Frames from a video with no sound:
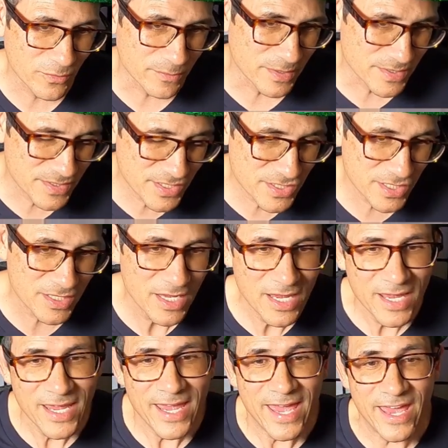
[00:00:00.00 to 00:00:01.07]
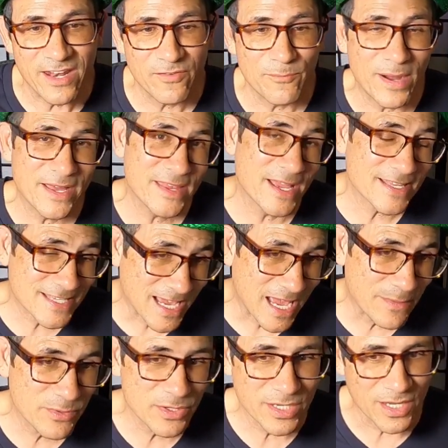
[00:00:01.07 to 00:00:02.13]
informed decision. And if by that
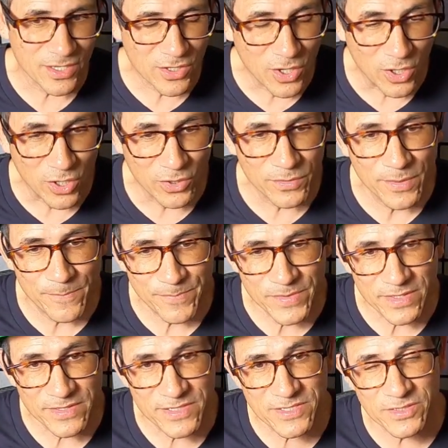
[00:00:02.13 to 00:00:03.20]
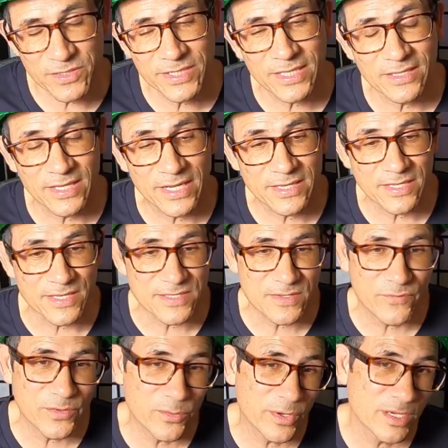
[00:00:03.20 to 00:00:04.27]
time you get called, it's looking like this.
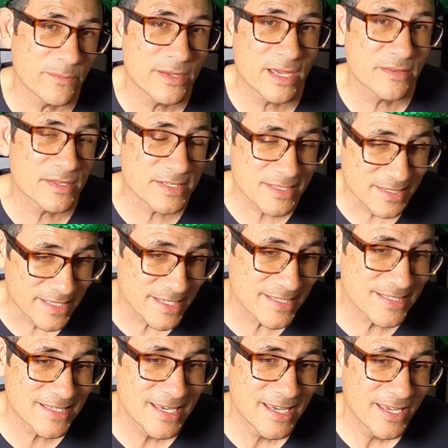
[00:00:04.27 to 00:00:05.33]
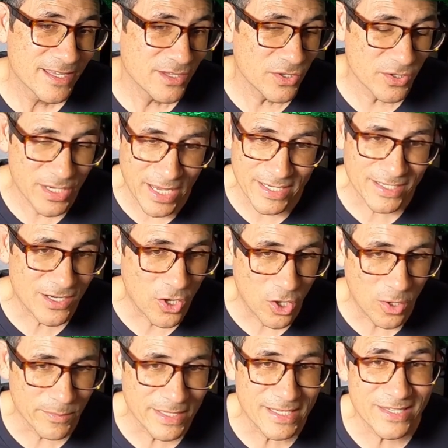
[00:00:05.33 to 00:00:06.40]
If you want to be on this list, you got to
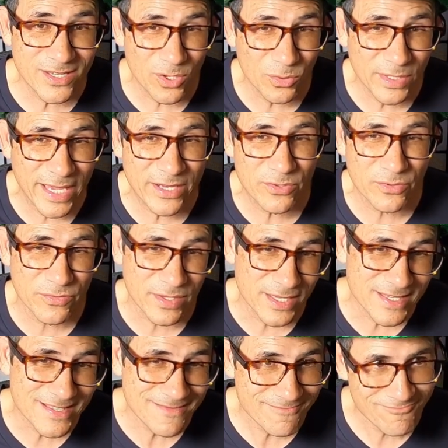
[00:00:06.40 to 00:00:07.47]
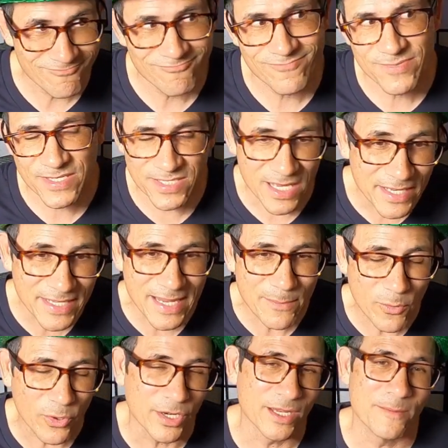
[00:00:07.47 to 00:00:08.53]
call me no later than Sunday
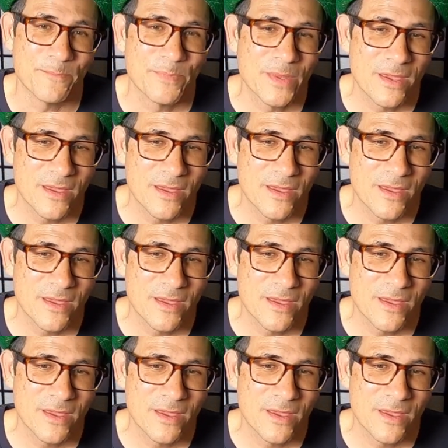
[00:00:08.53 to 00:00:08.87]
morning